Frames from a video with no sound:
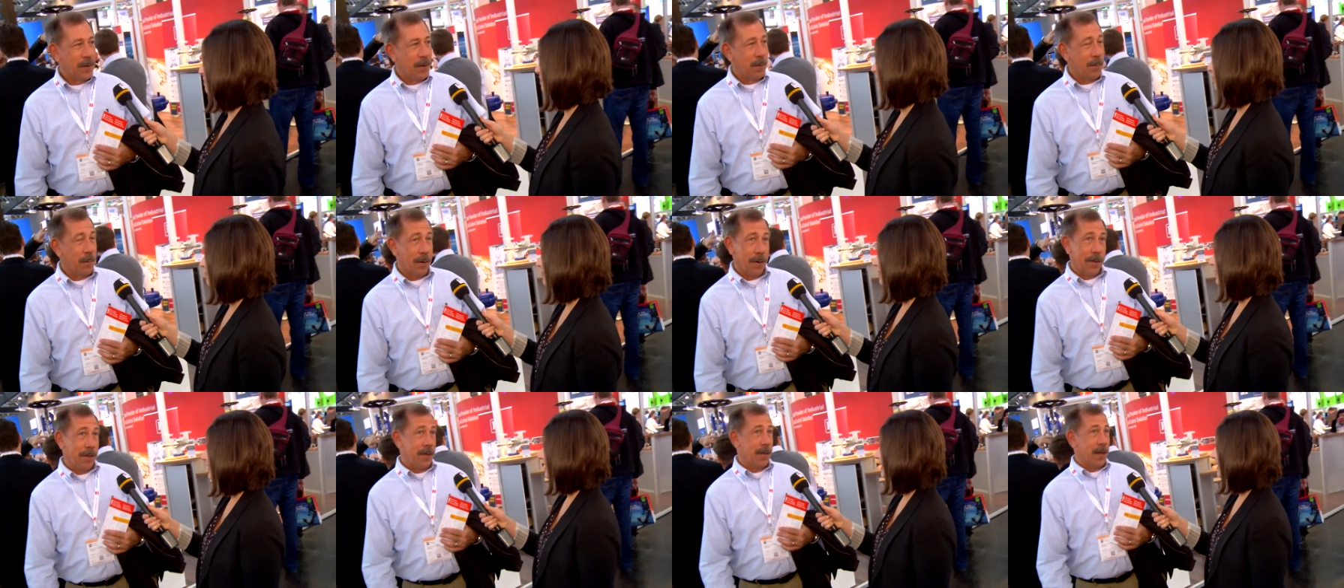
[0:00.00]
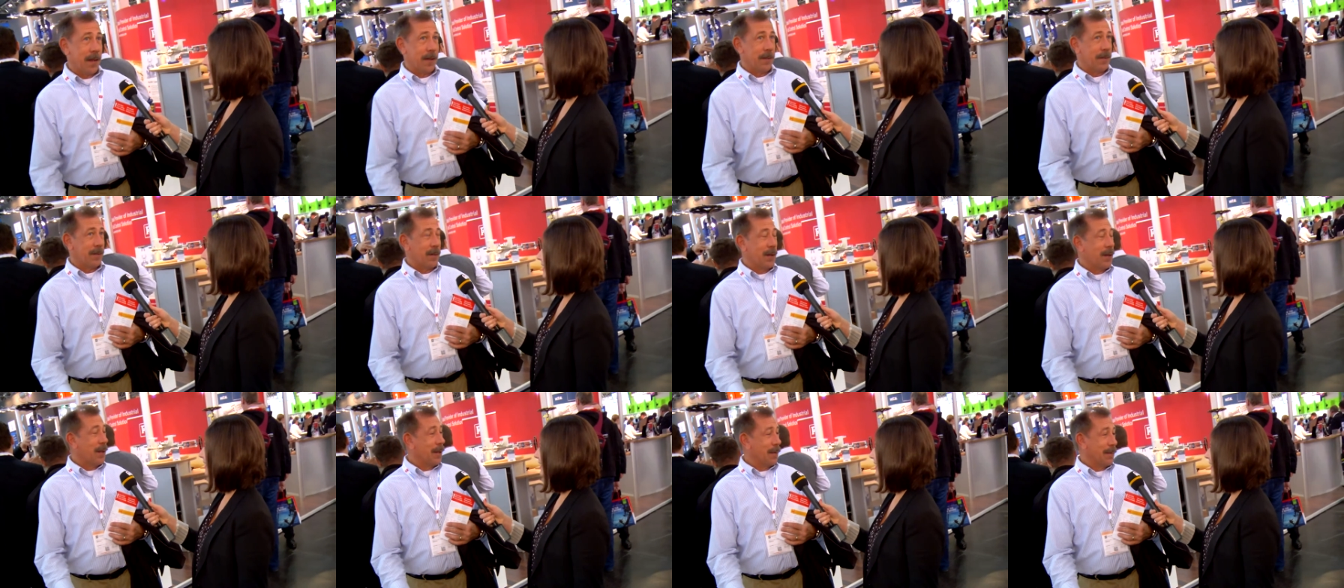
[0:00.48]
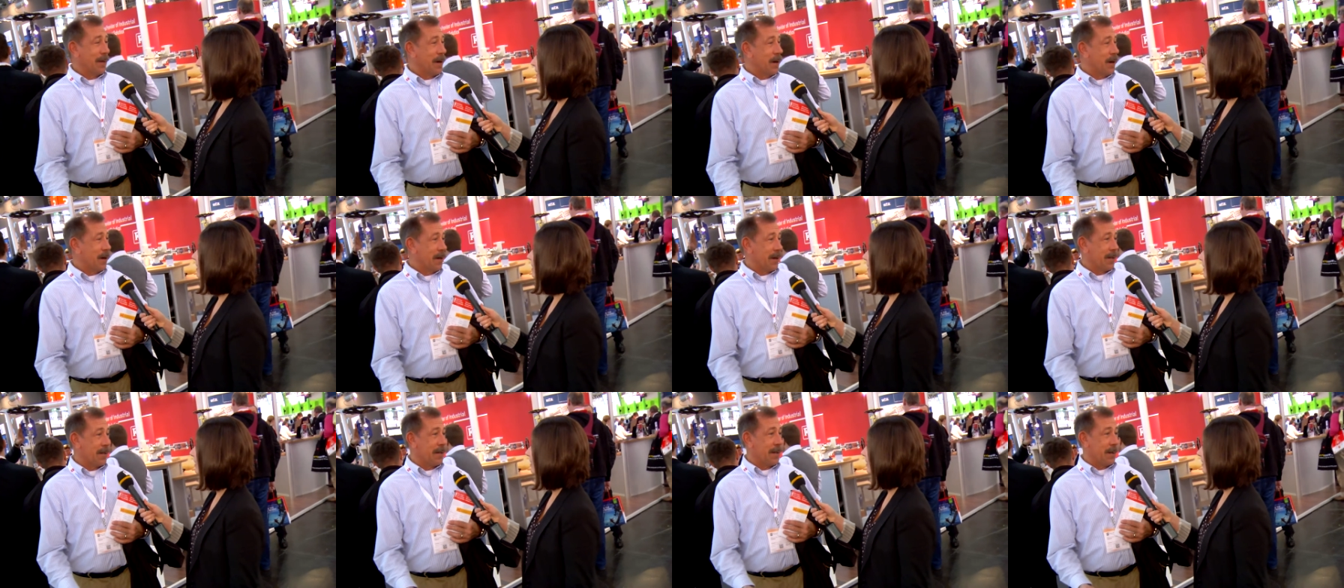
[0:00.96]
Well, all of
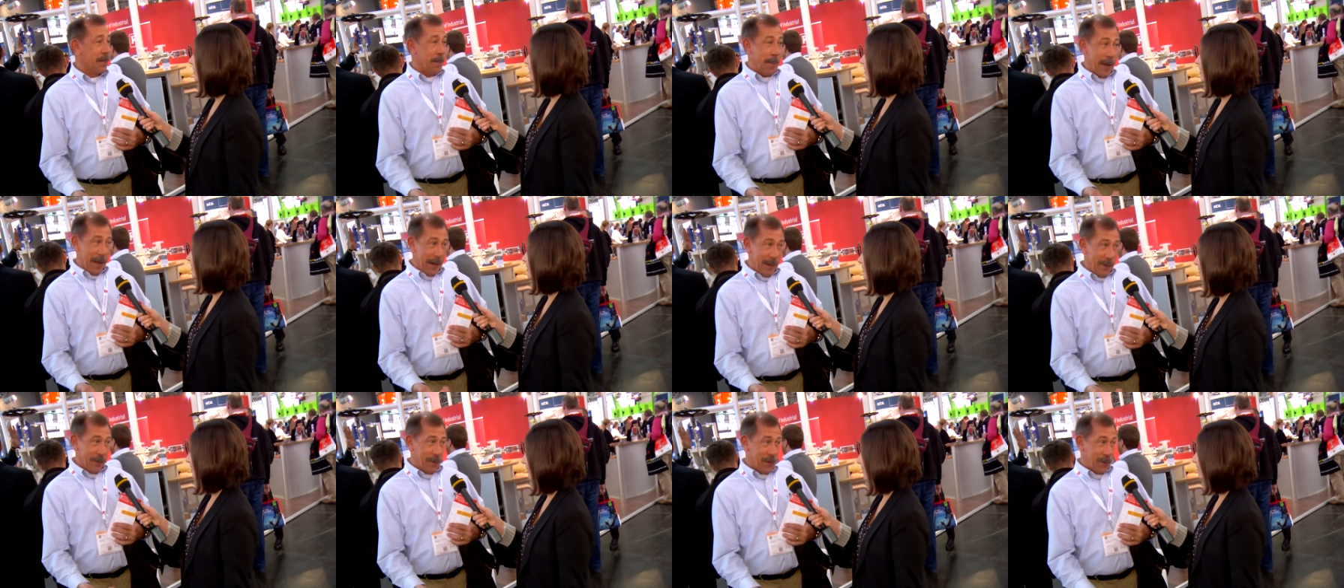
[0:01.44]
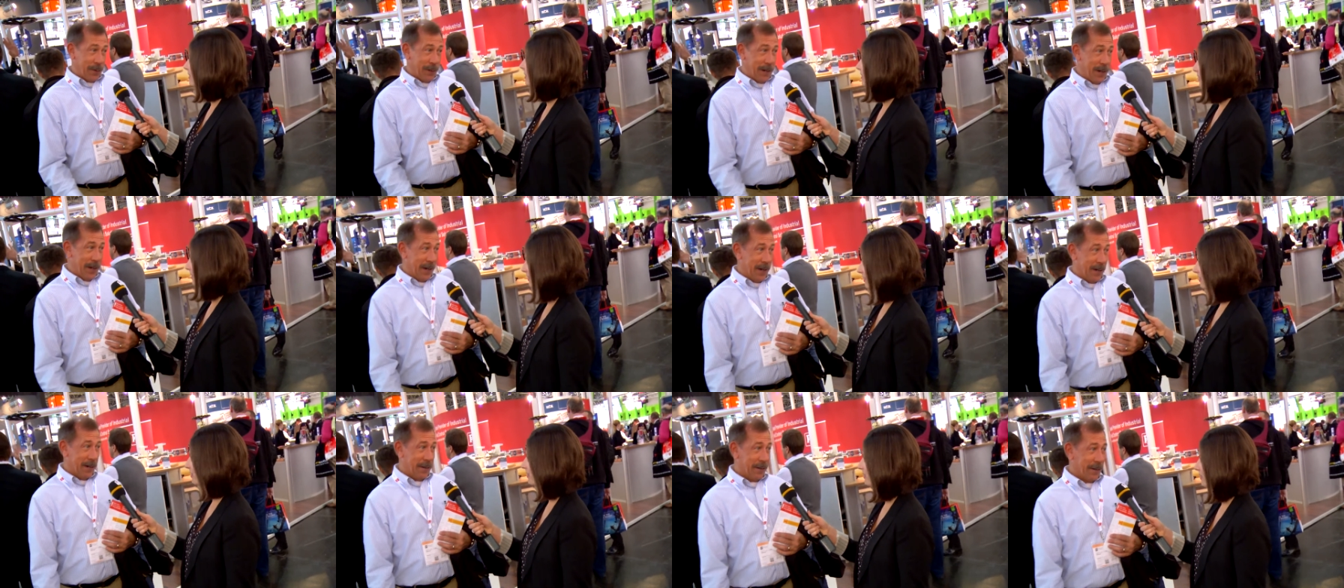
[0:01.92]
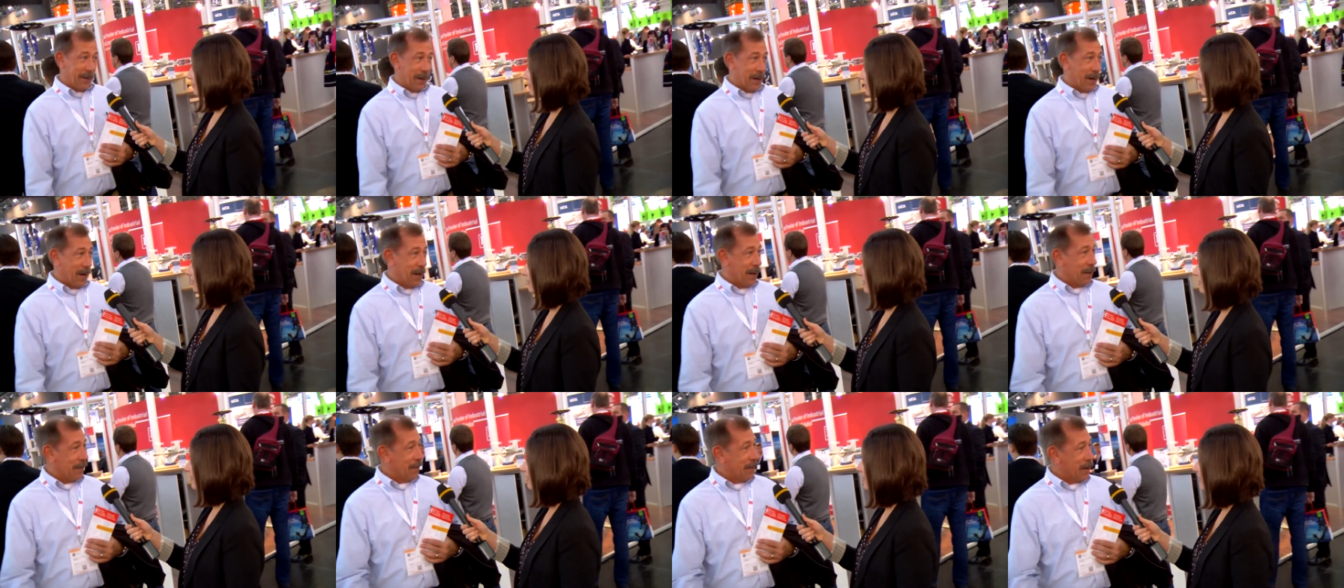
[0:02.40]
our competitors are here,
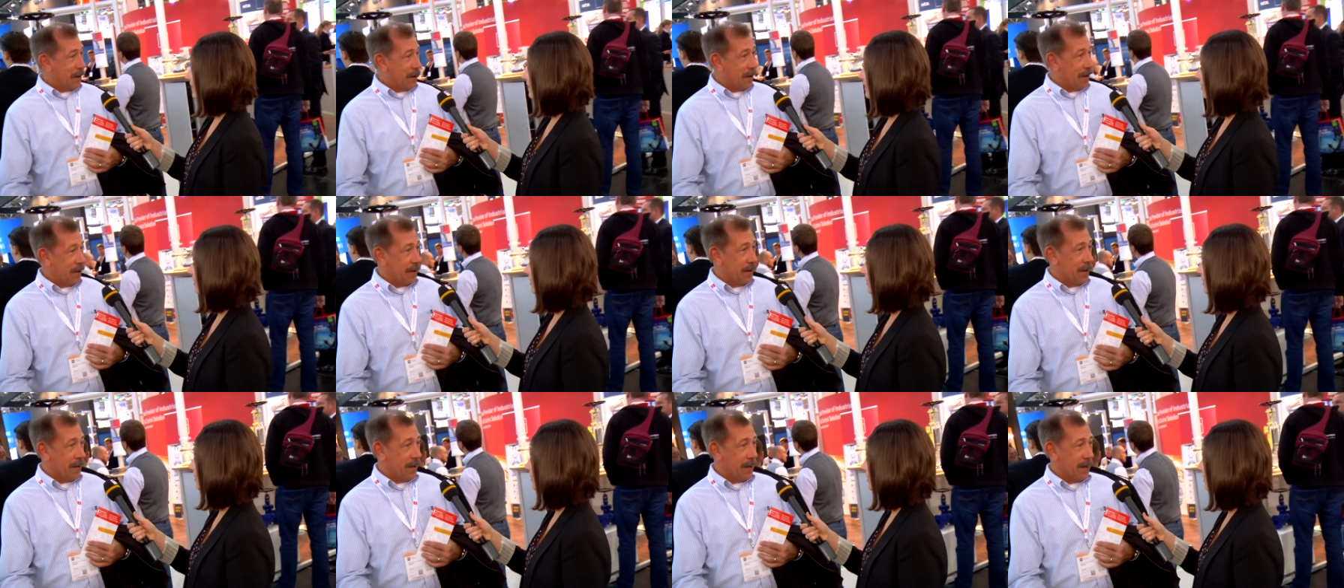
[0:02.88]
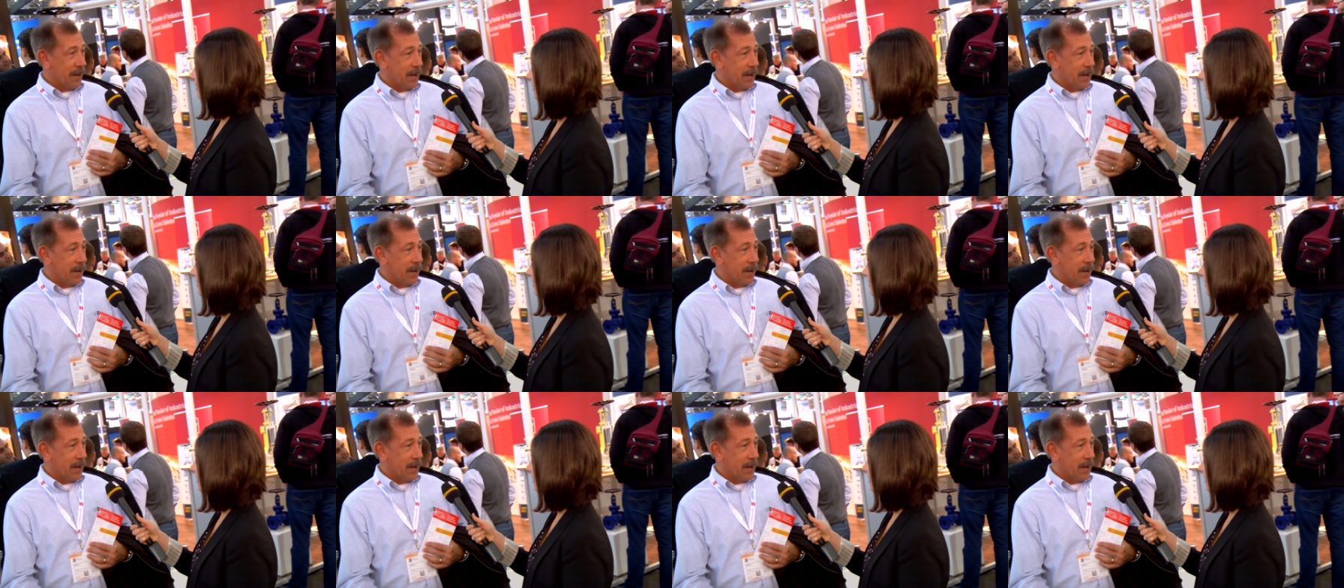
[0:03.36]
all of our uh,